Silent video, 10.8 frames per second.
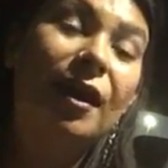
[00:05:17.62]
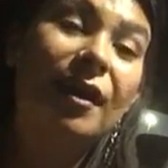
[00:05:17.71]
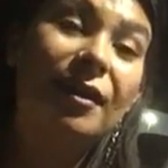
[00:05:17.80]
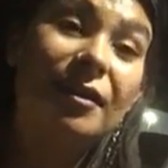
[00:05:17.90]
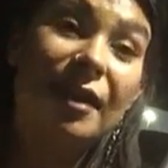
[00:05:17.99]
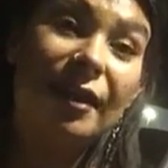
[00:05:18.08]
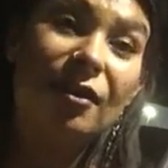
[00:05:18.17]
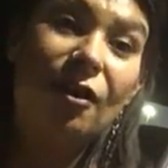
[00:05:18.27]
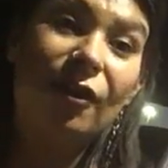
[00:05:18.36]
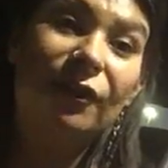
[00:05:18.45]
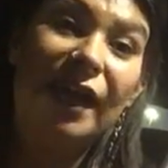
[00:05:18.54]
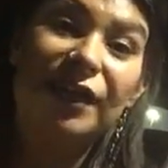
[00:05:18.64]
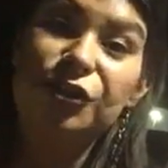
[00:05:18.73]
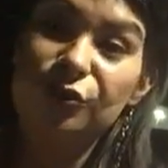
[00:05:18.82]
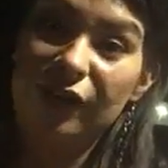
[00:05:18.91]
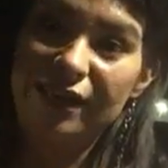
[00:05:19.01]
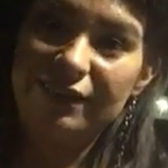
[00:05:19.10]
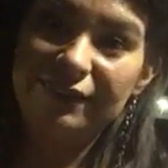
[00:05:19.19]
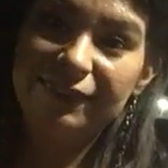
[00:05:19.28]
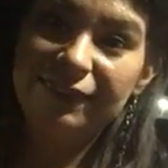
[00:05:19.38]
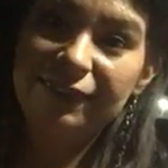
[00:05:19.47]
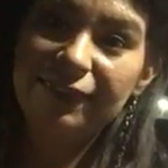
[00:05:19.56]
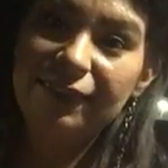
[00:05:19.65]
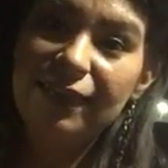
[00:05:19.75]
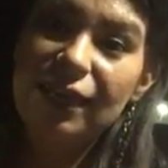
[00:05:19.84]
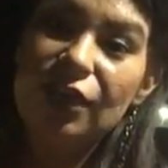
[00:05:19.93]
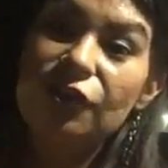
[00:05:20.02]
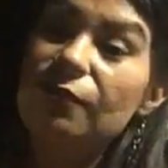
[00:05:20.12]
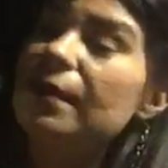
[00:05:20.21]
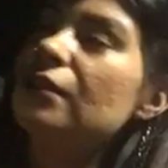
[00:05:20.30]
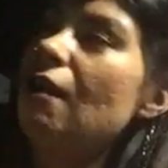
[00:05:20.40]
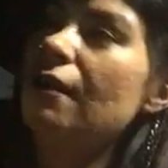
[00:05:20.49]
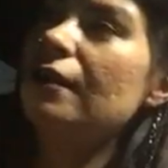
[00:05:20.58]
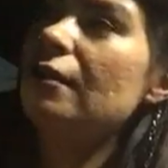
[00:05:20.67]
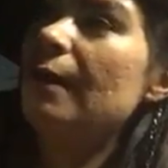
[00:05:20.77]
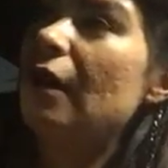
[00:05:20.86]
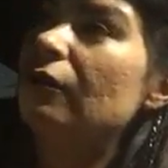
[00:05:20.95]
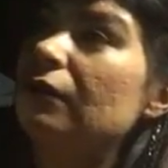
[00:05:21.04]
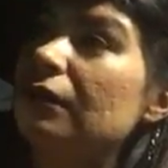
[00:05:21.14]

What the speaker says: and get on that train. You've been talking about